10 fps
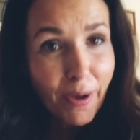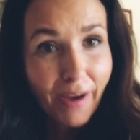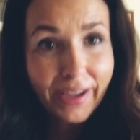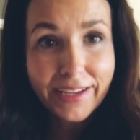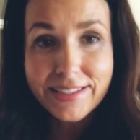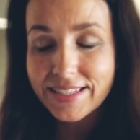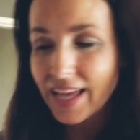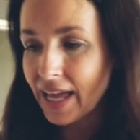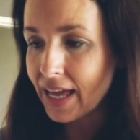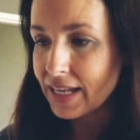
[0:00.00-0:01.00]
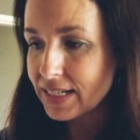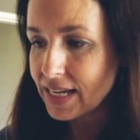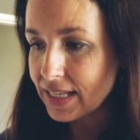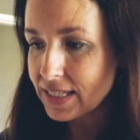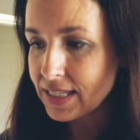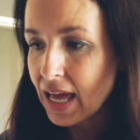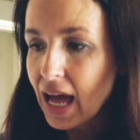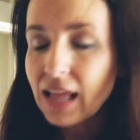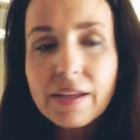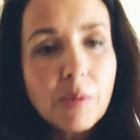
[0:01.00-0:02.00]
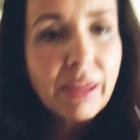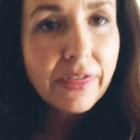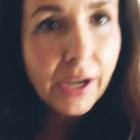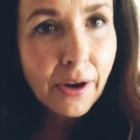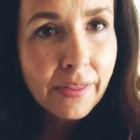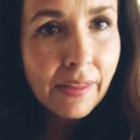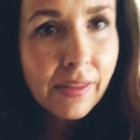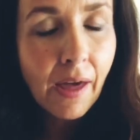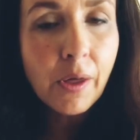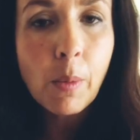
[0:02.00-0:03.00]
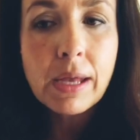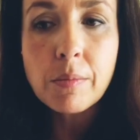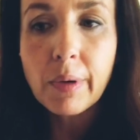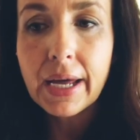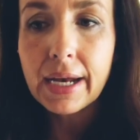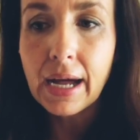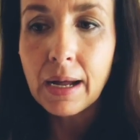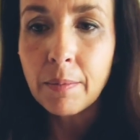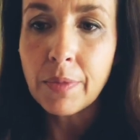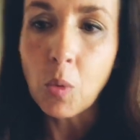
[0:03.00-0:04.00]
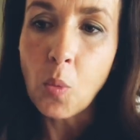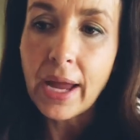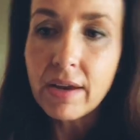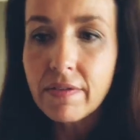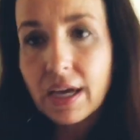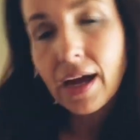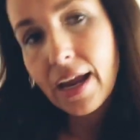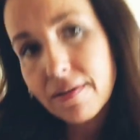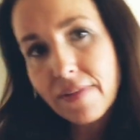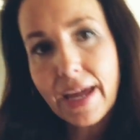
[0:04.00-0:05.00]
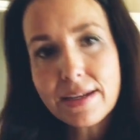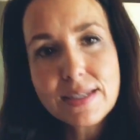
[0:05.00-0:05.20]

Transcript: pockets and it's a little bit thicker than the other one, but um, the weight of it kind of like